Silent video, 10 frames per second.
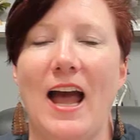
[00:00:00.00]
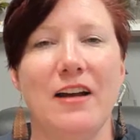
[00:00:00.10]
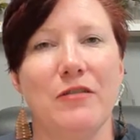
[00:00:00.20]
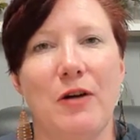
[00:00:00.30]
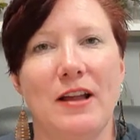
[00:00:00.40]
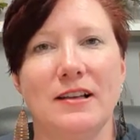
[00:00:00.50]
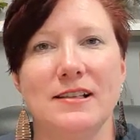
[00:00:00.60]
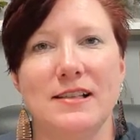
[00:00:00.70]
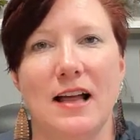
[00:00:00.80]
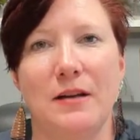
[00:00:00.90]
Hey everyone,
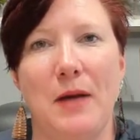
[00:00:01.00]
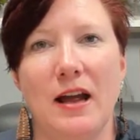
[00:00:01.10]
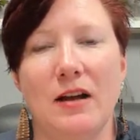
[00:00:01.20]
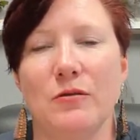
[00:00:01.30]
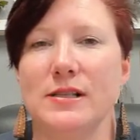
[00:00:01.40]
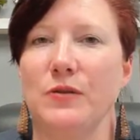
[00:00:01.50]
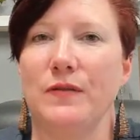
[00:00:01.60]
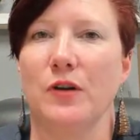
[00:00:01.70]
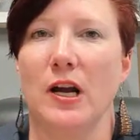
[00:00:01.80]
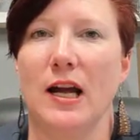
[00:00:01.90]
this is EllyMae with
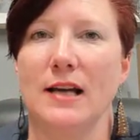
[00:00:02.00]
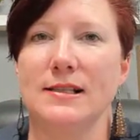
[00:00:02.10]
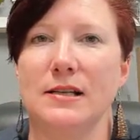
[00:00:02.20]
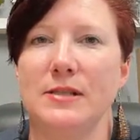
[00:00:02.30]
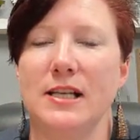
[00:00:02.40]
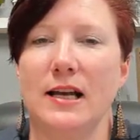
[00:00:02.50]
Swift Creek Customs,